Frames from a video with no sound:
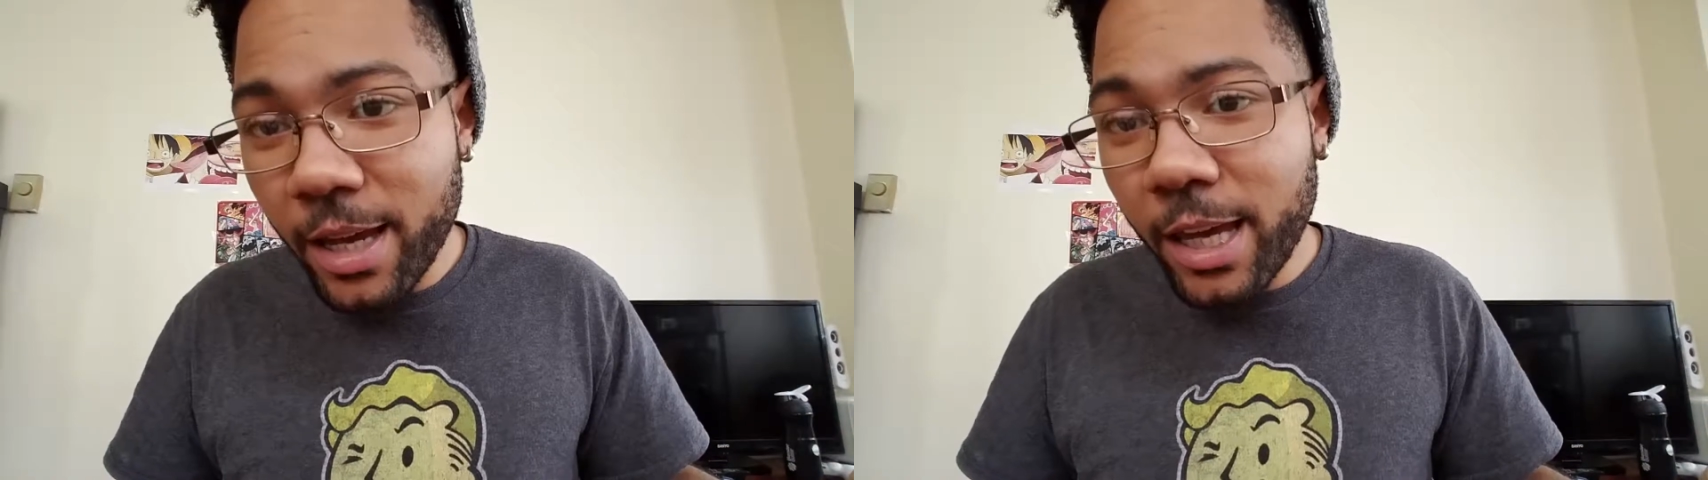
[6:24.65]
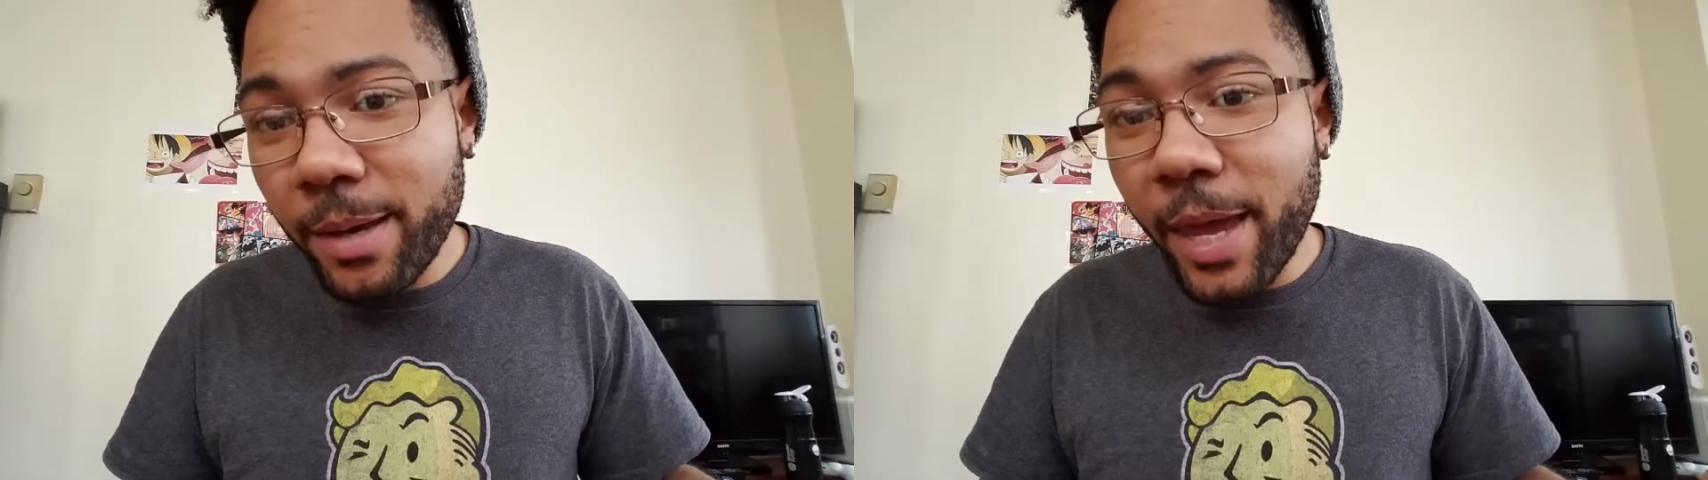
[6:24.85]

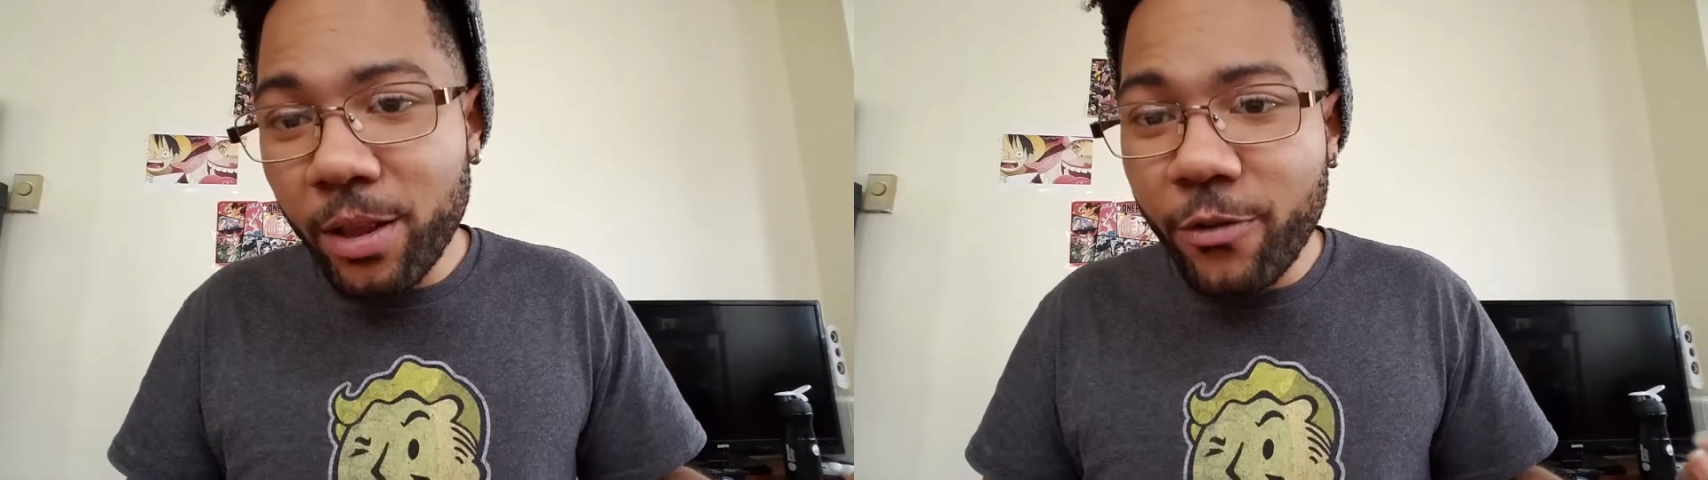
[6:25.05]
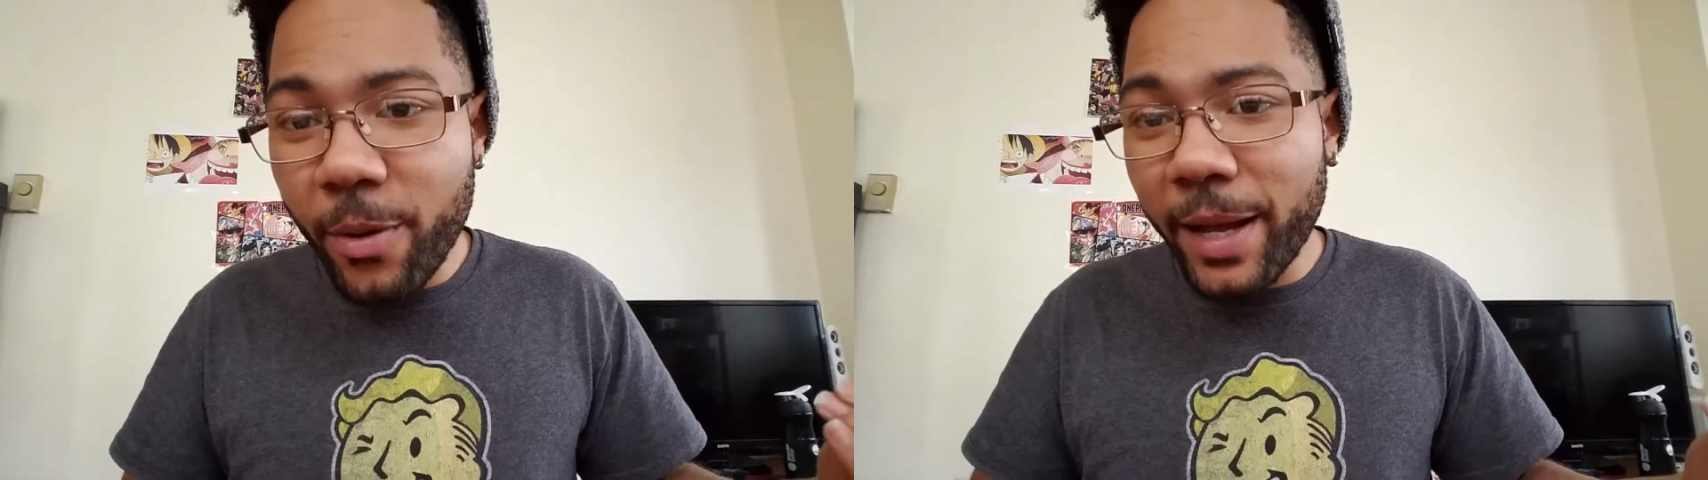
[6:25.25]
Him and
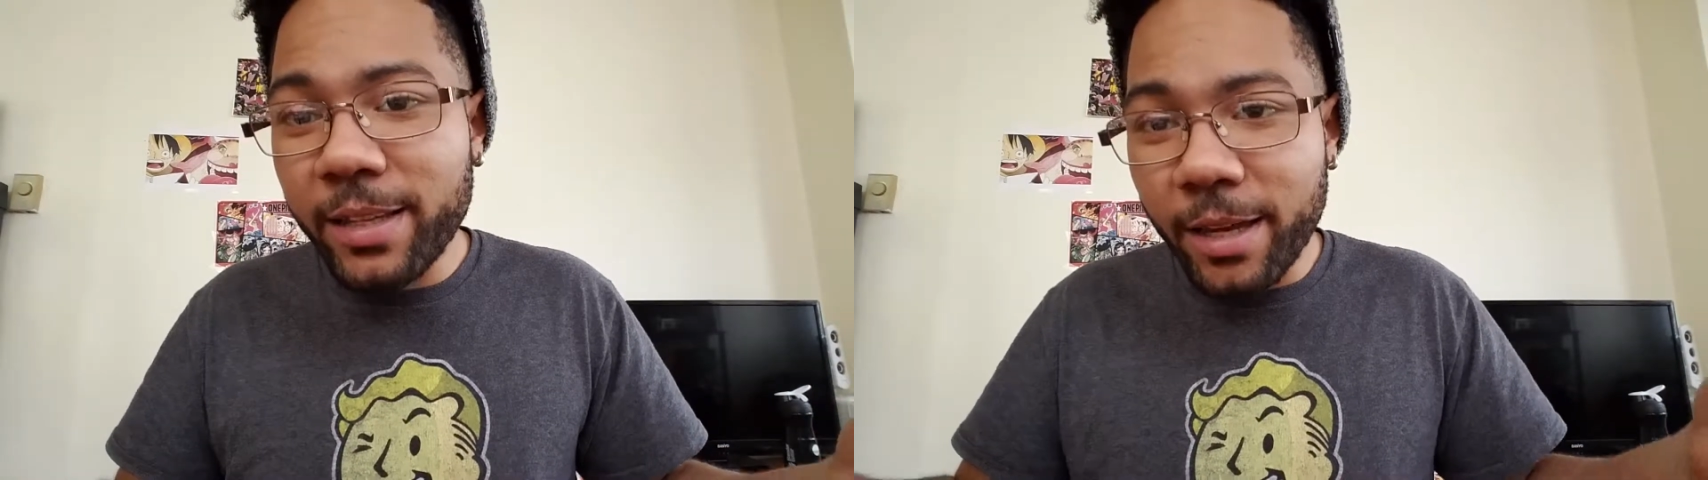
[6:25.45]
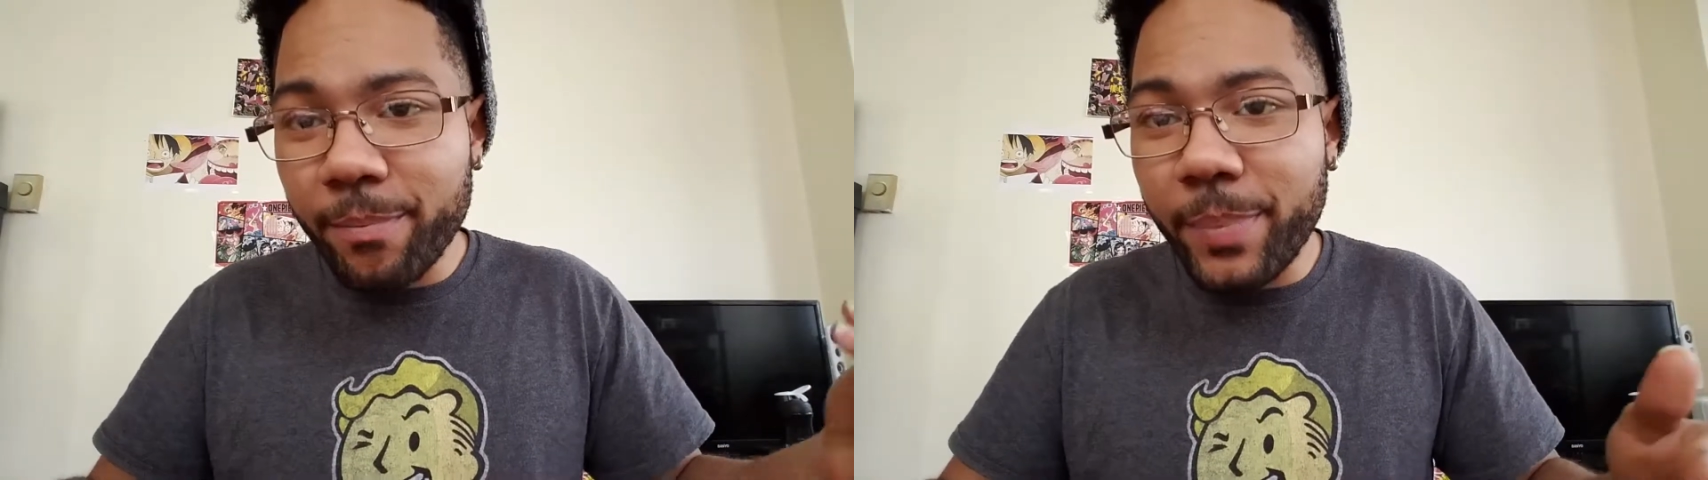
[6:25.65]
Luffy about to
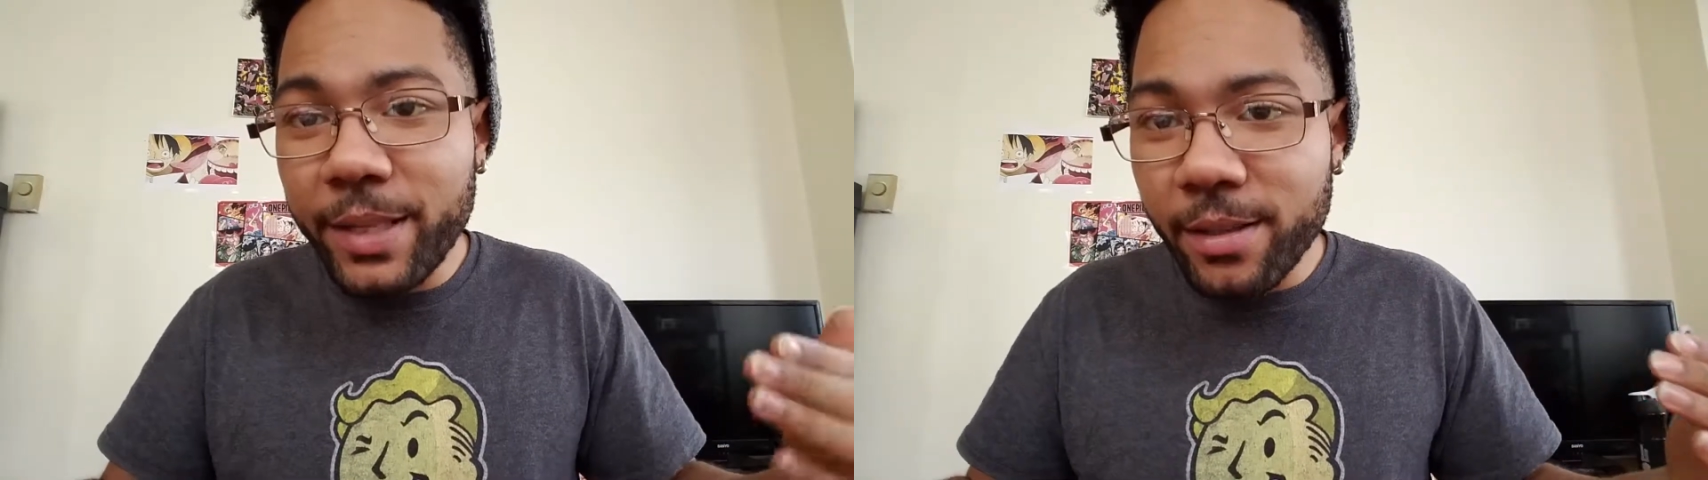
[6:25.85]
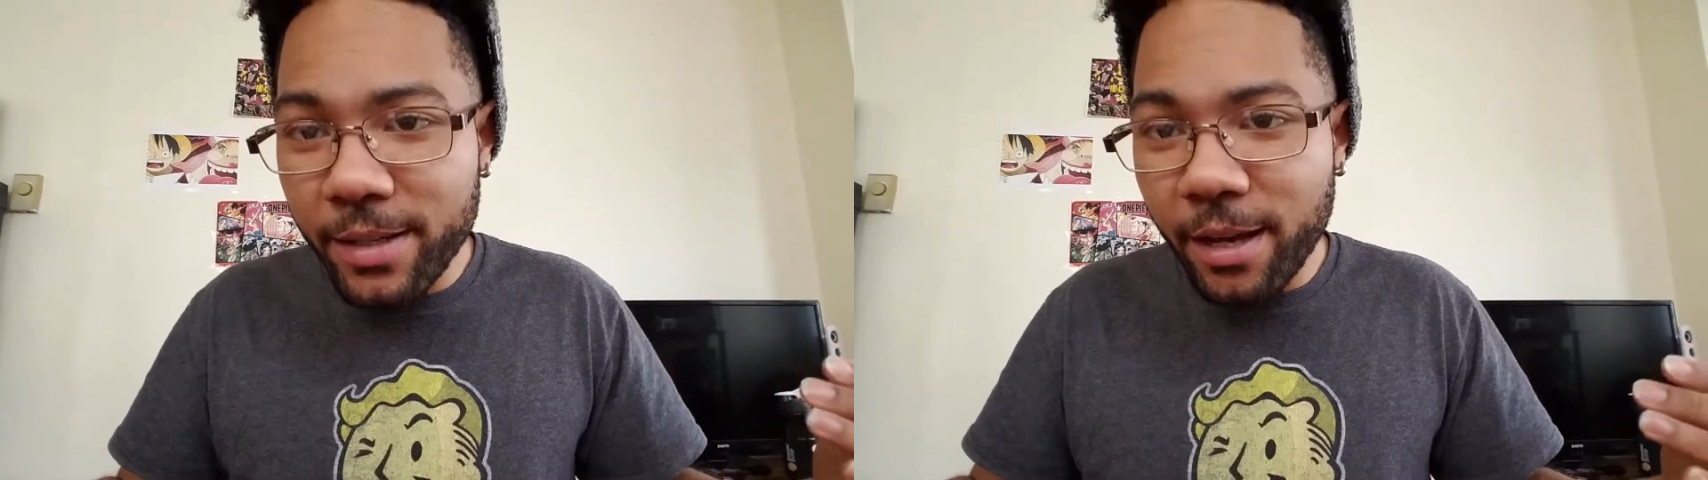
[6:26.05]
get beat
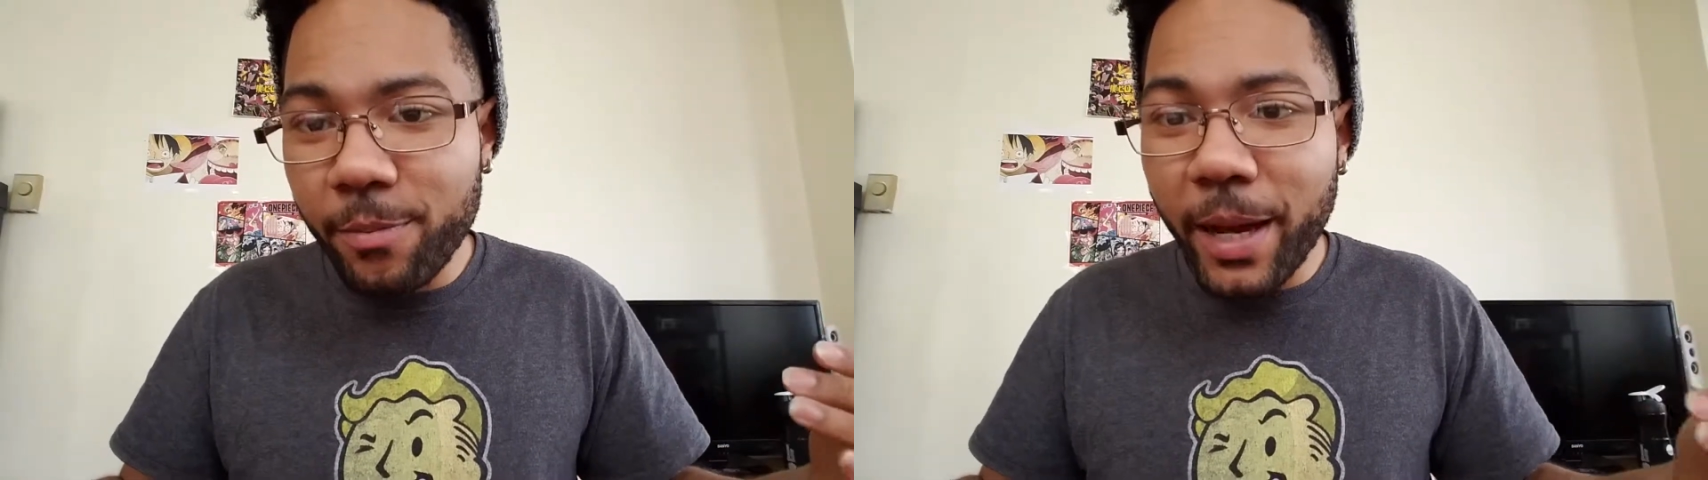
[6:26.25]
to death